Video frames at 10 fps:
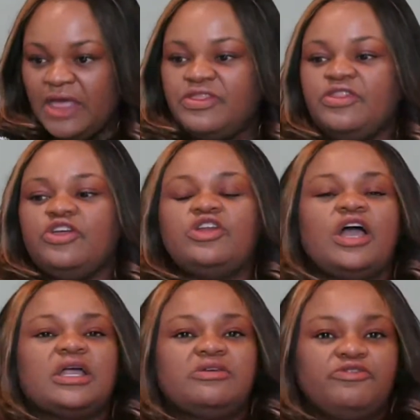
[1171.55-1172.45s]
Then they're
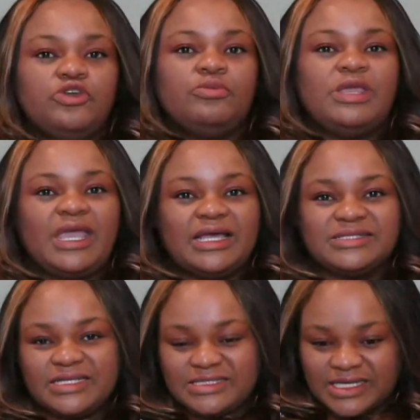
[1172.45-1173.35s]
not going to view me
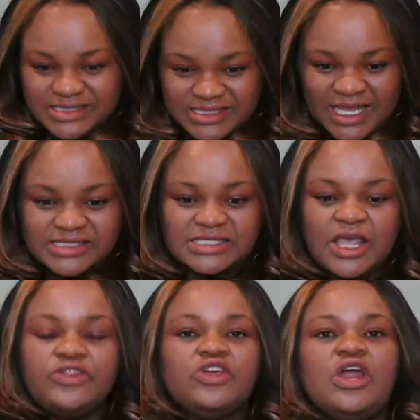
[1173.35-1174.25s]
as a success.
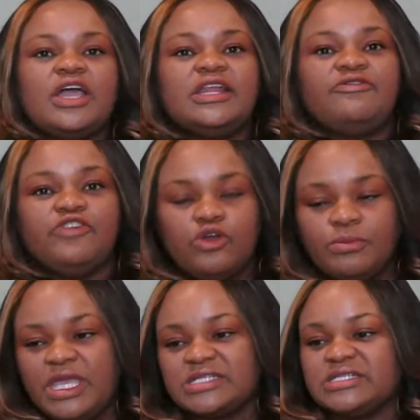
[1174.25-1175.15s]
They're not going to view
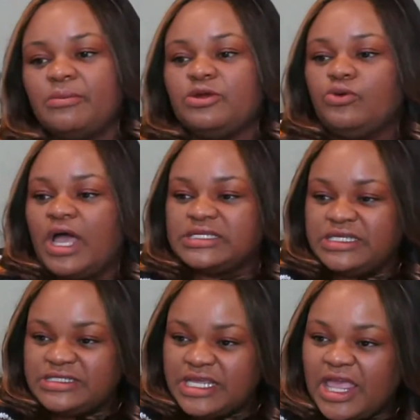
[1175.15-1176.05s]
me as someone who has
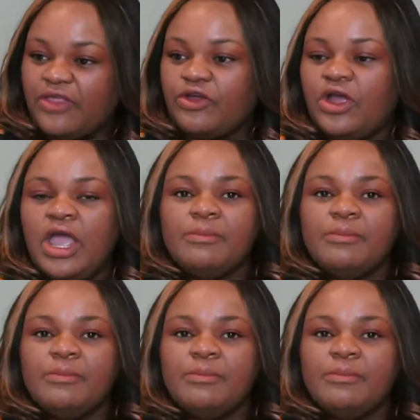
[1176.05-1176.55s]
it together.